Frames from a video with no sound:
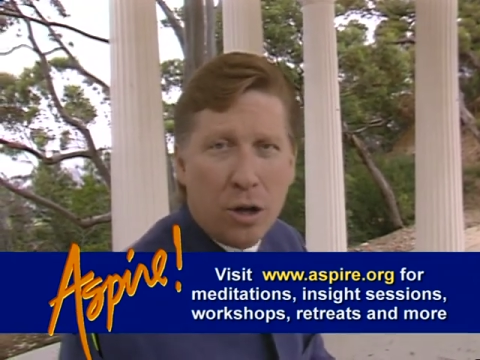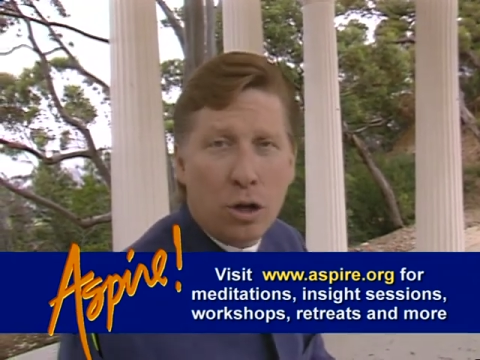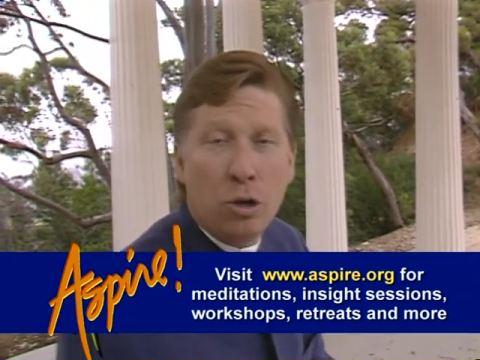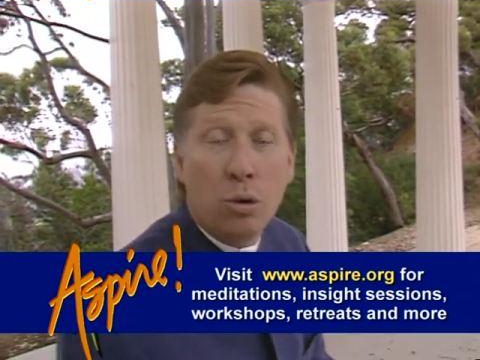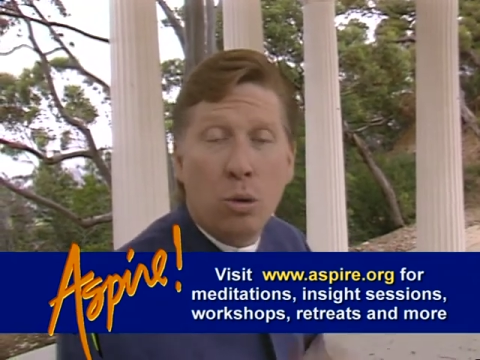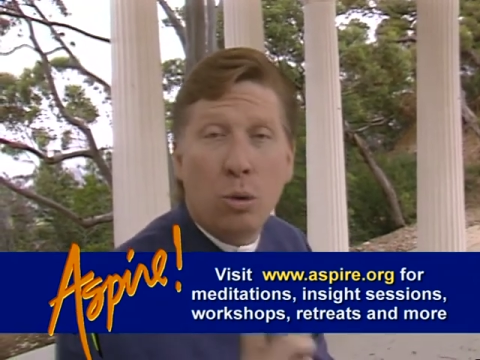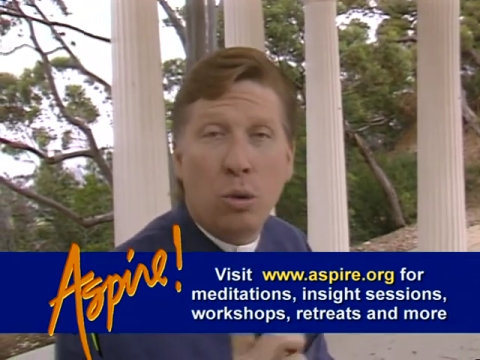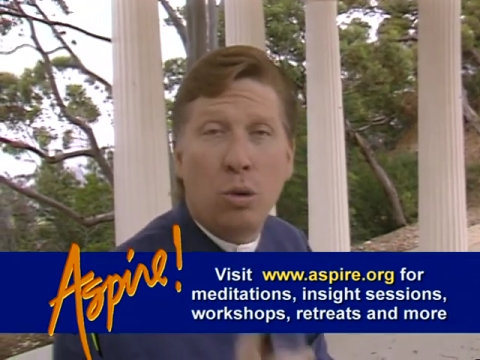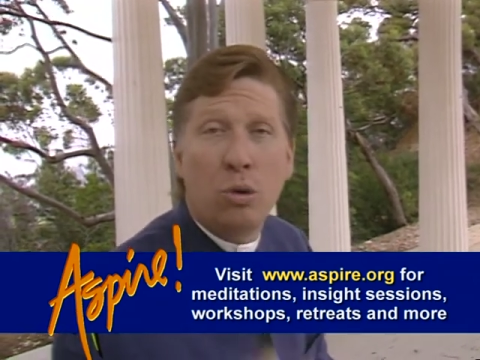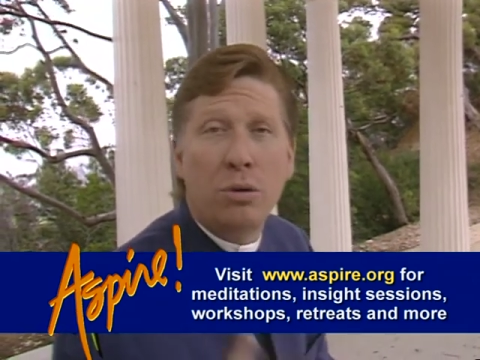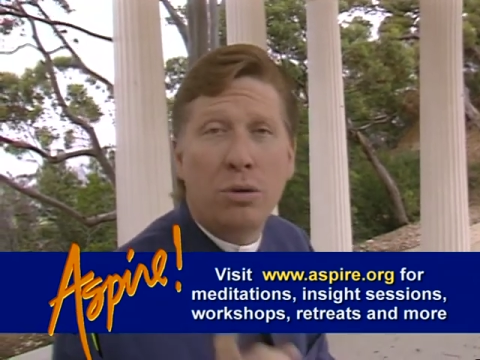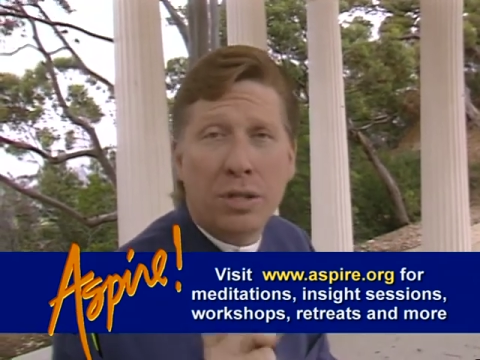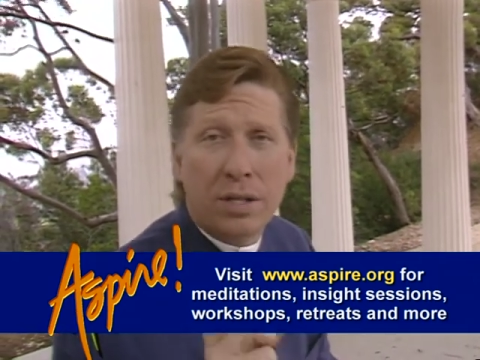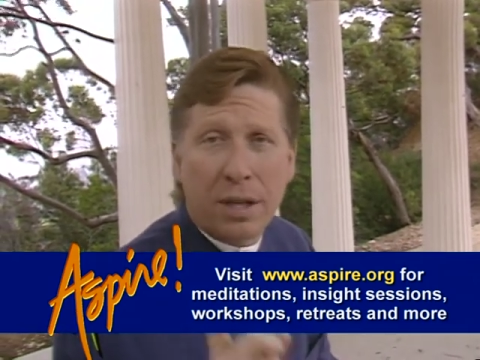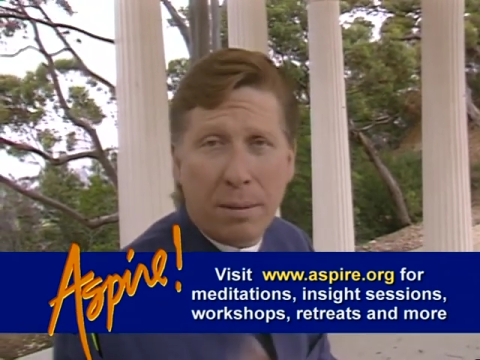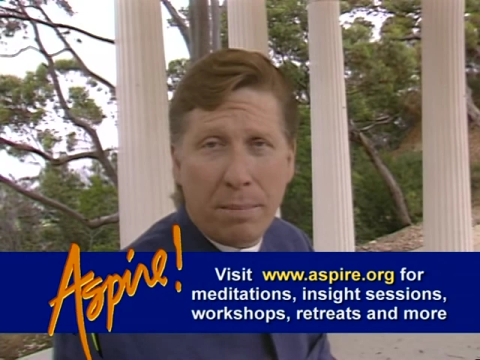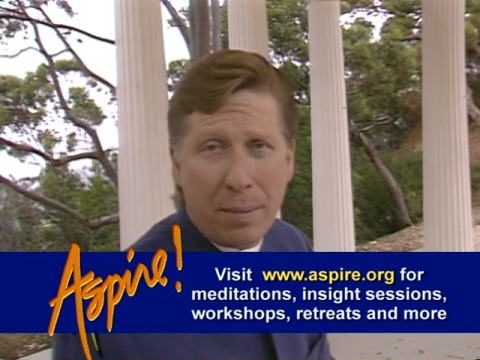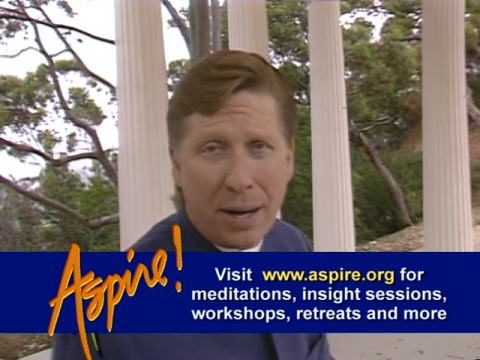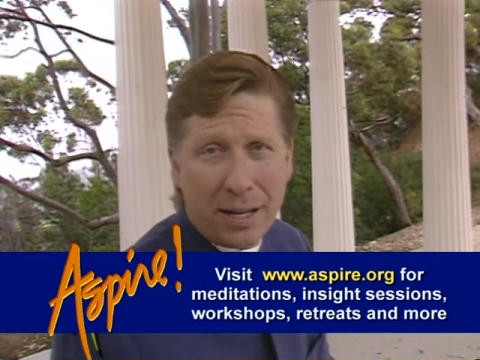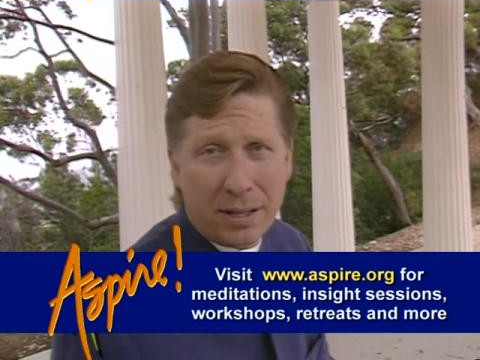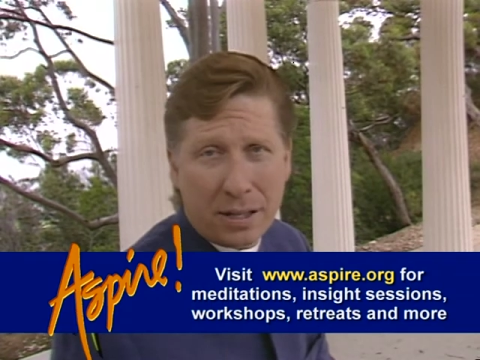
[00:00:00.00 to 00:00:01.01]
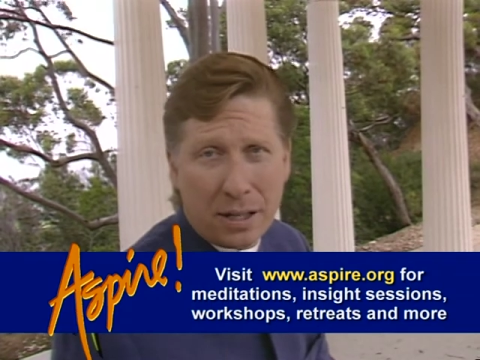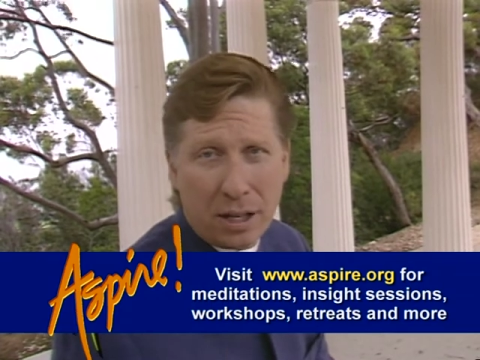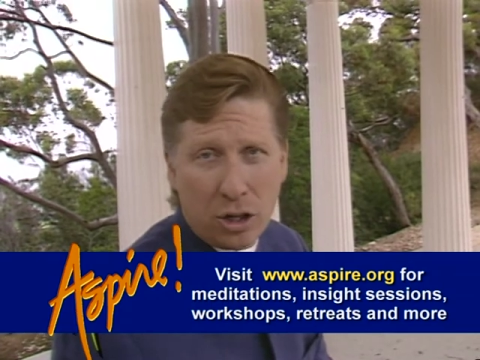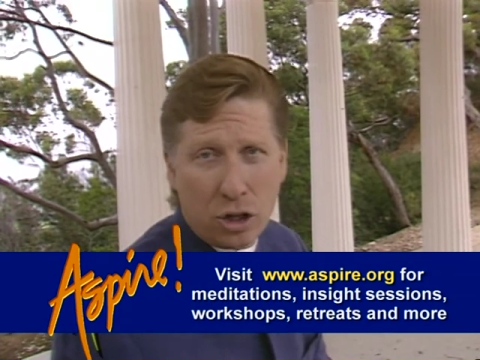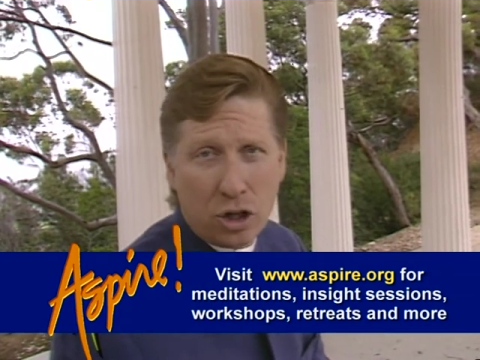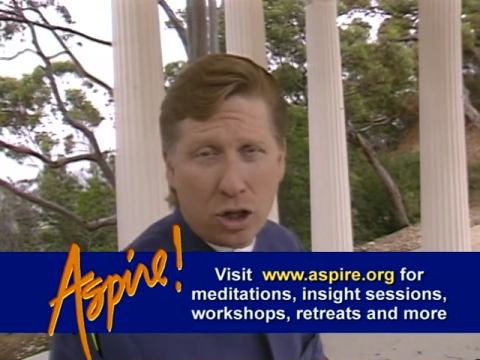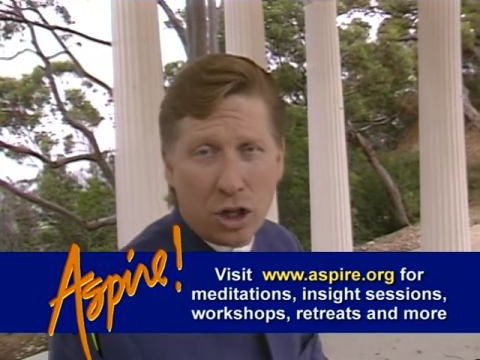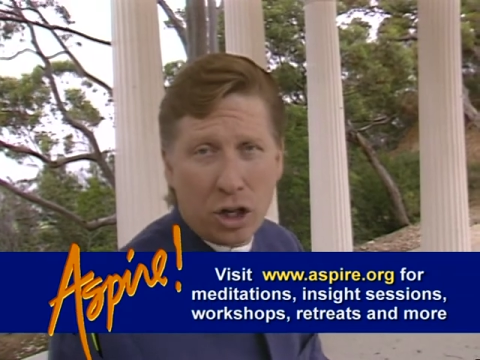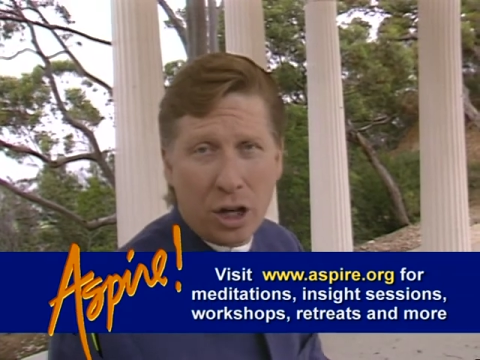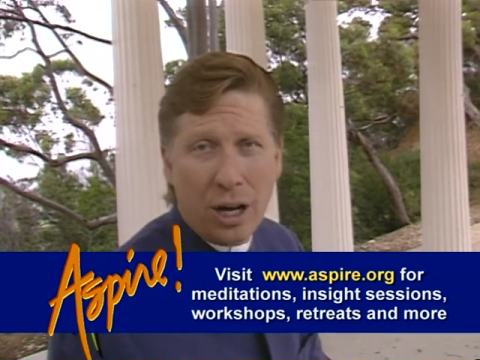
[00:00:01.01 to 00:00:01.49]
you lose the
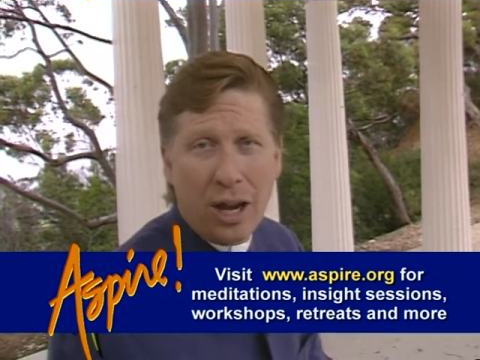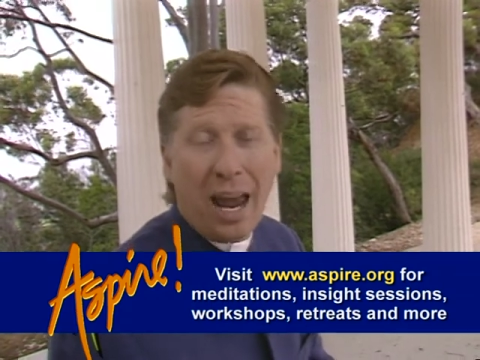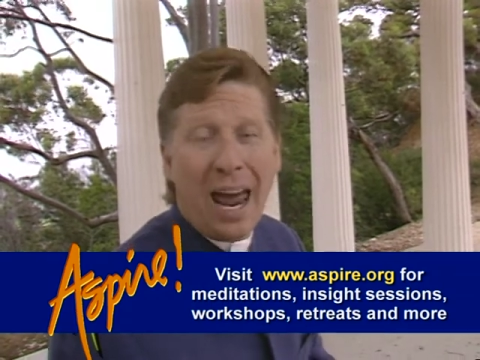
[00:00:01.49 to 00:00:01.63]
message,